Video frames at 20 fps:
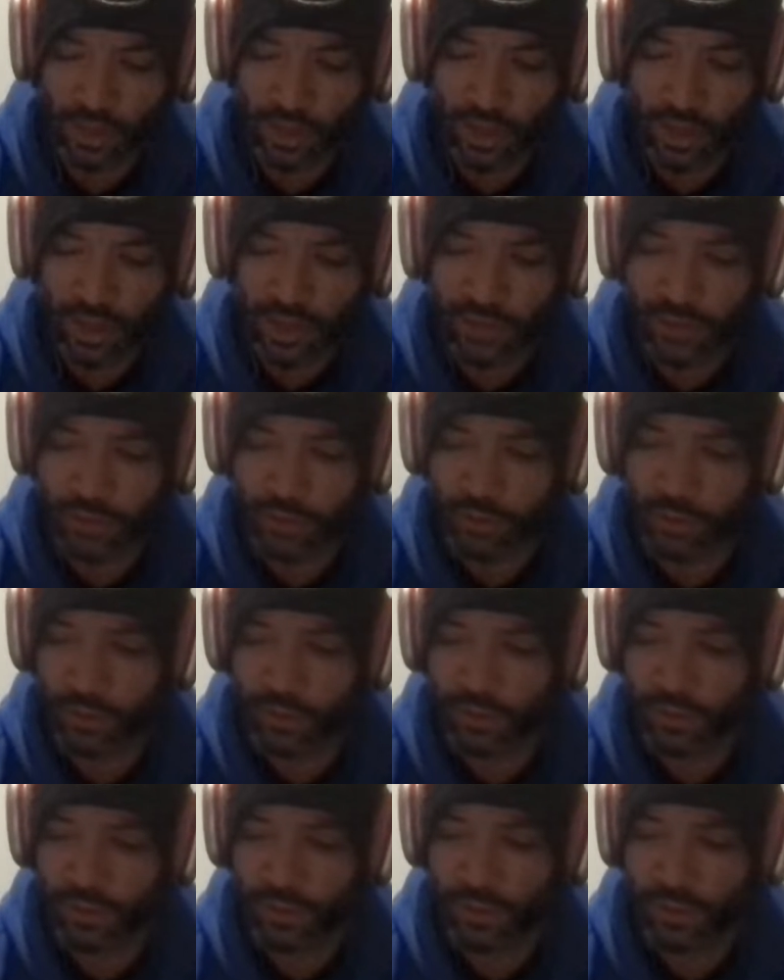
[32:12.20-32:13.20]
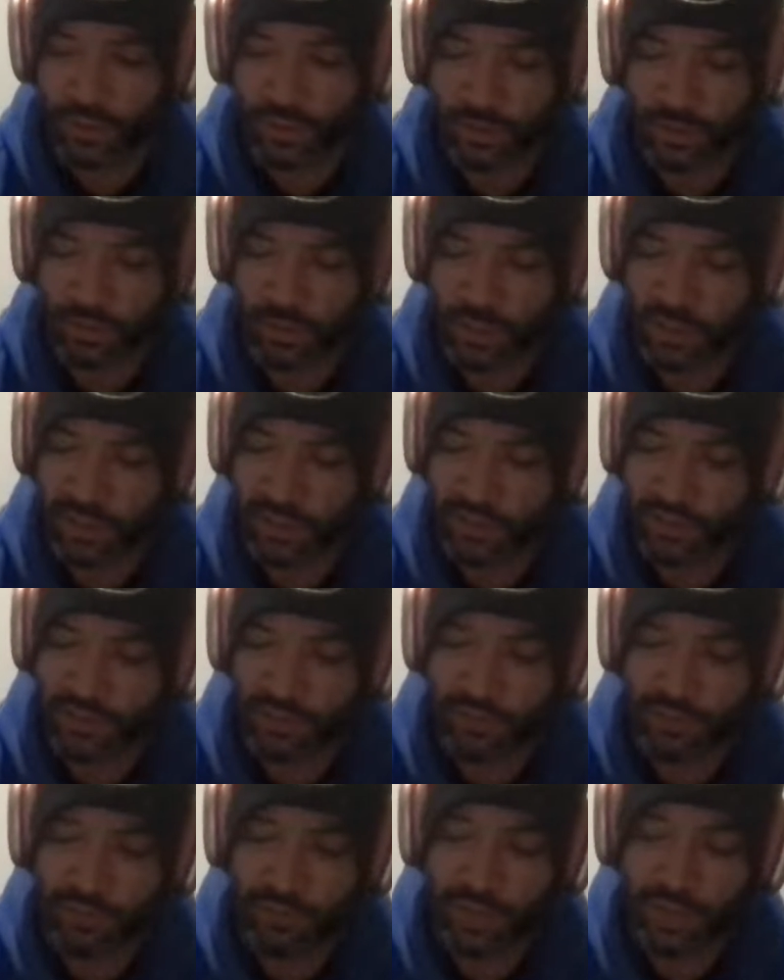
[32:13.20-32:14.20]
I knew it was some kind of
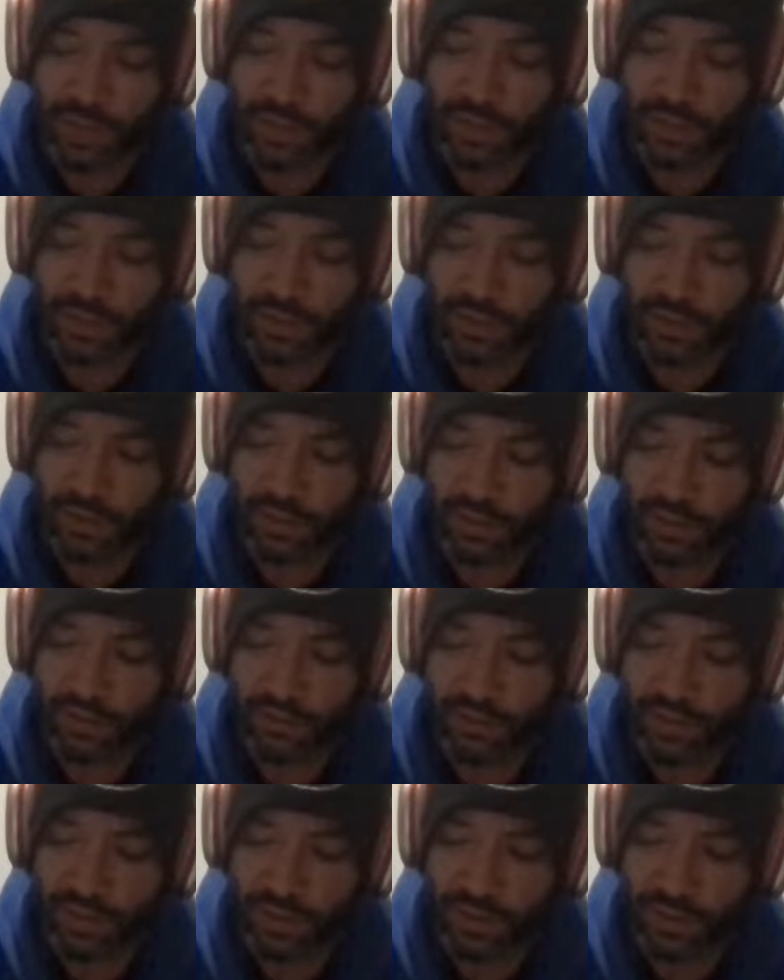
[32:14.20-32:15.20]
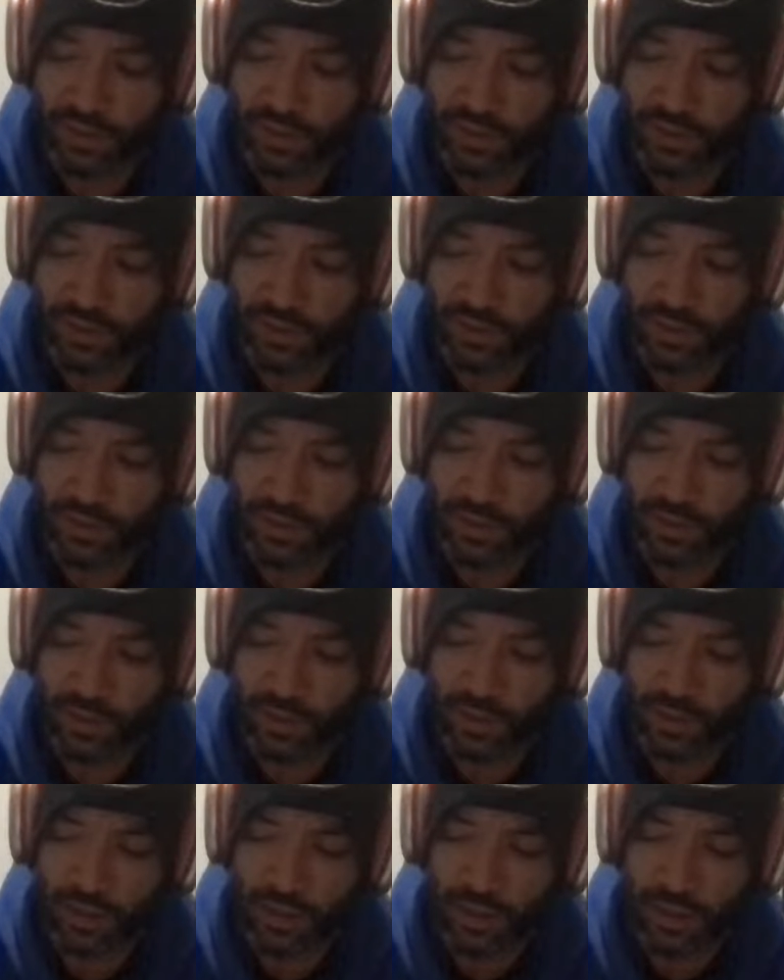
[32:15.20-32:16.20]
divine intervention,
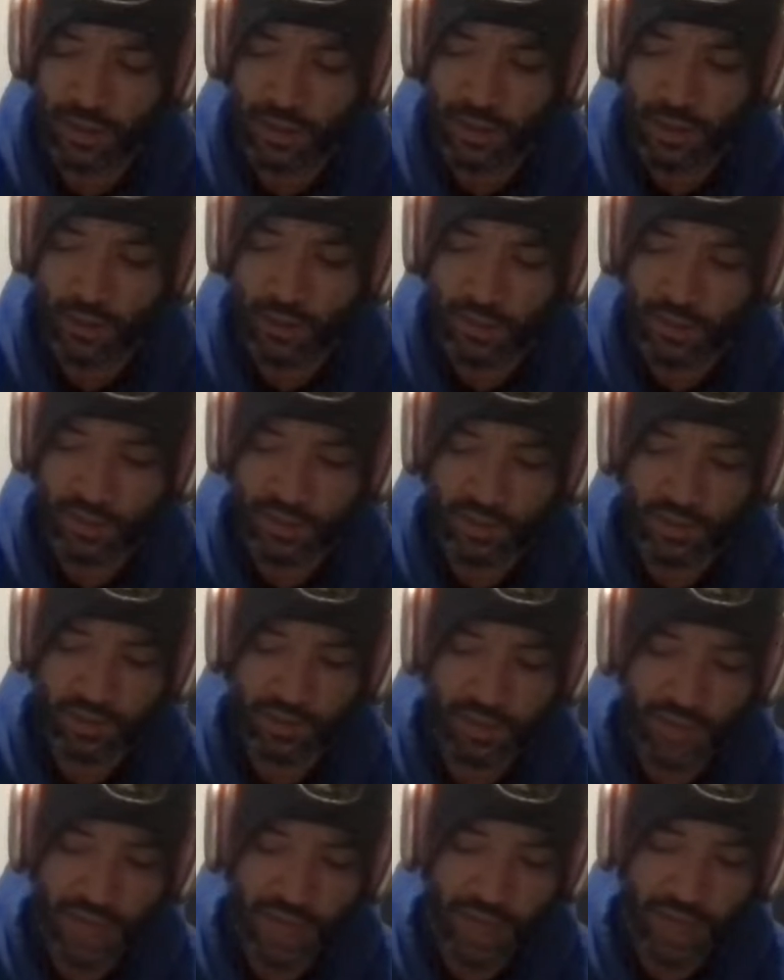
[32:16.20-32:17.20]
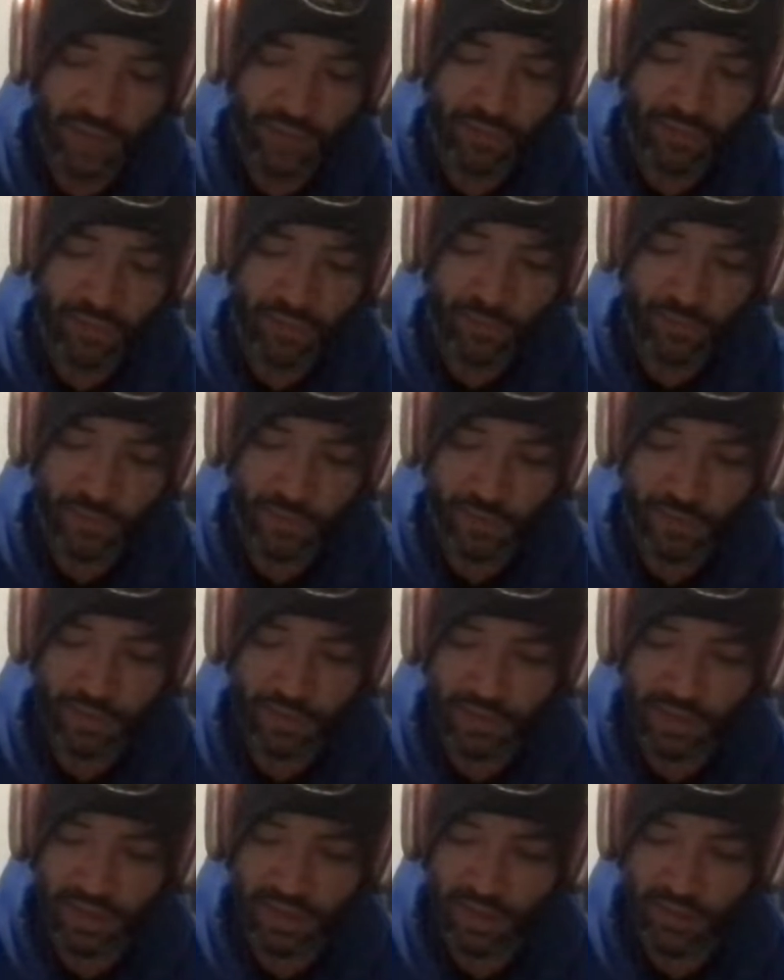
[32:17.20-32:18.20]
and because of that, the fixed
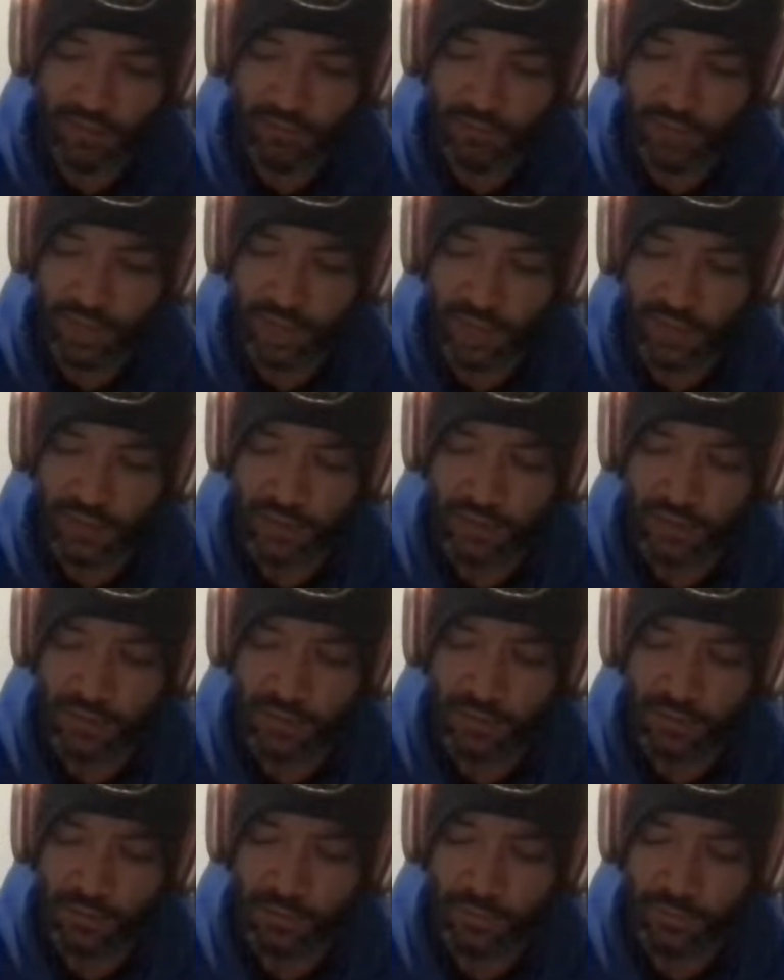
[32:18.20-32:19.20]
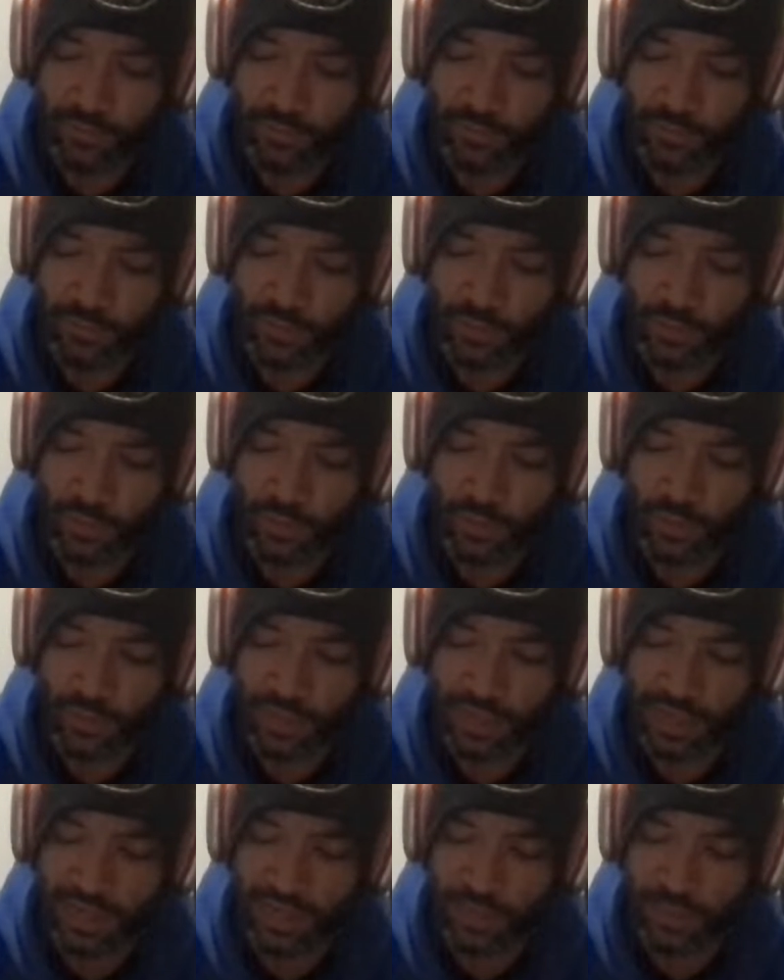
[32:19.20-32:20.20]
game fiasco was the
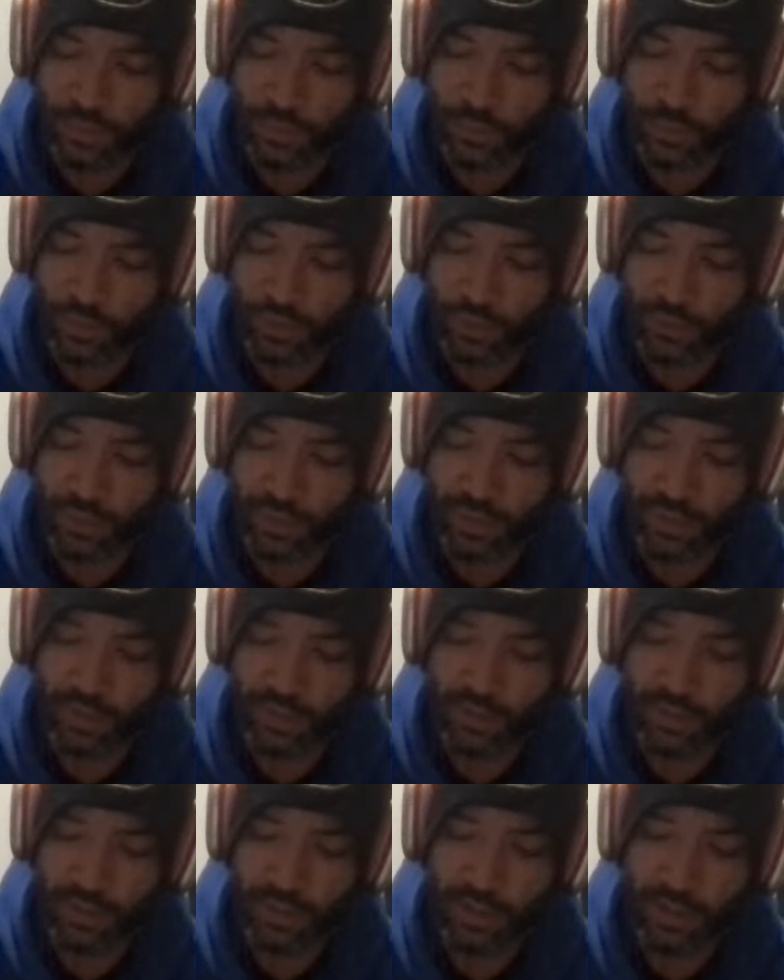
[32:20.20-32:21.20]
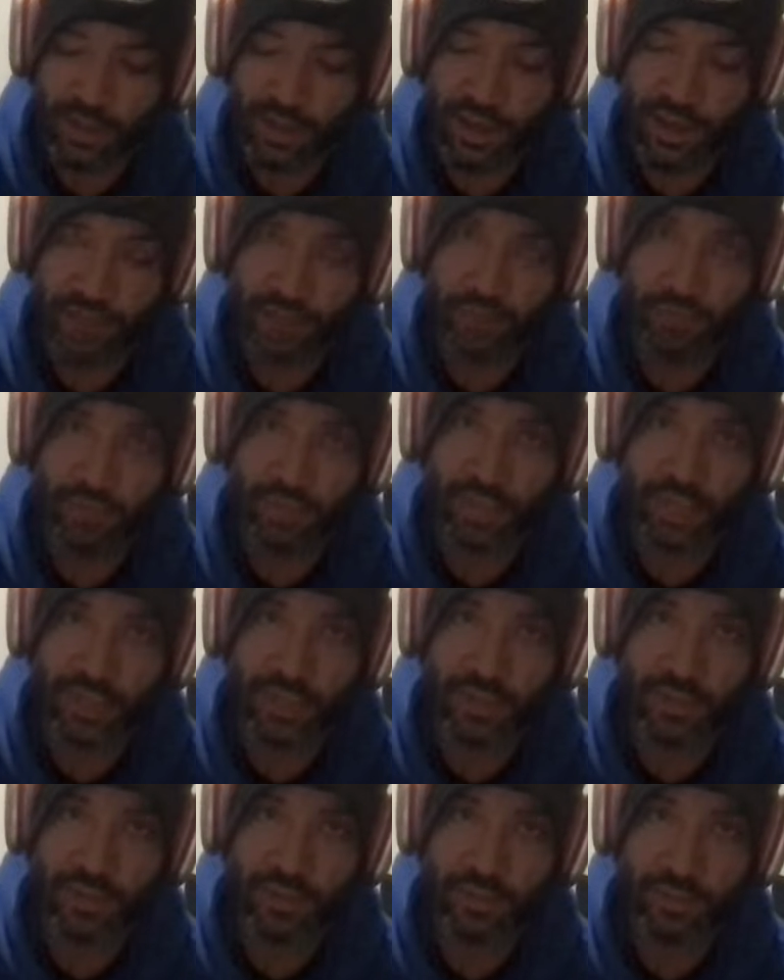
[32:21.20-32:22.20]
last sports bet I ever made.